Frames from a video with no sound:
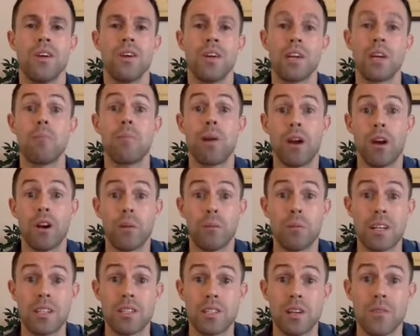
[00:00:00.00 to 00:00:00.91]
comparing
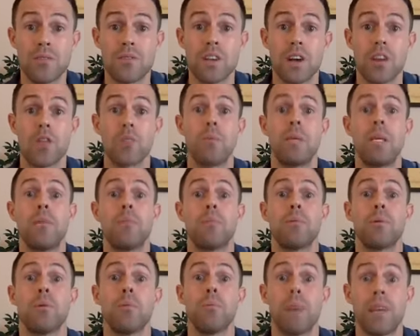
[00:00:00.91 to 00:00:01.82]
myself to other
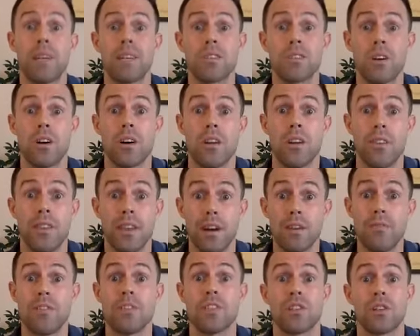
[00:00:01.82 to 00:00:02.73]
people based on their
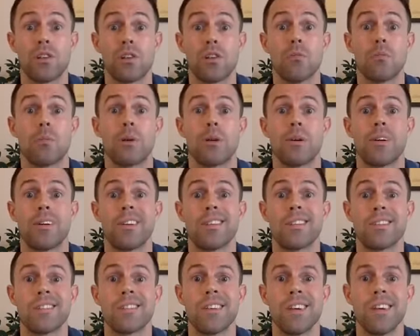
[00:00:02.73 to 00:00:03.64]
physical
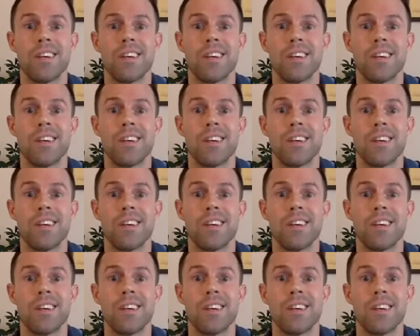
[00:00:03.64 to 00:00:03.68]
appearance.